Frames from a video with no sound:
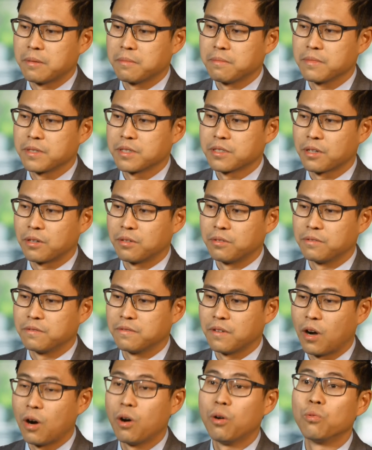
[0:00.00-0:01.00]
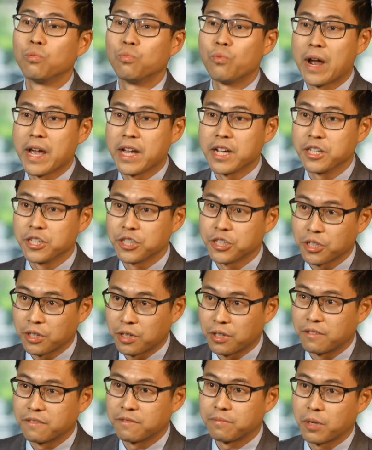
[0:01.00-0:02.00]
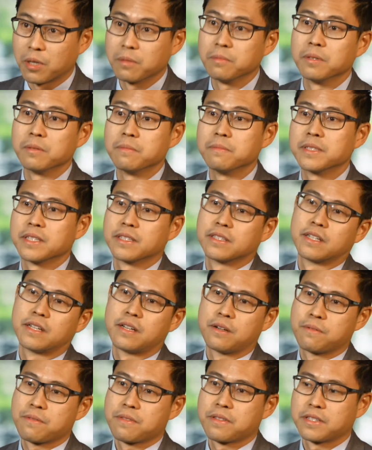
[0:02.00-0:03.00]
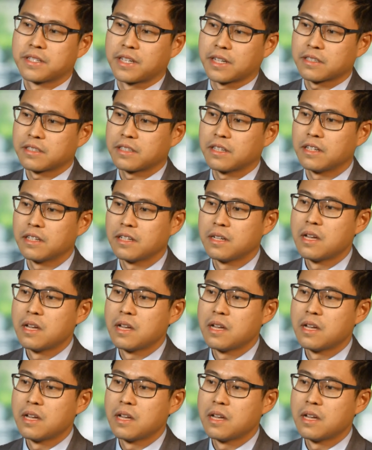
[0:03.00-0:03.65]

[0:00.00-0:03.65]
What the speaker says: solve a whole range of problems in the health sector.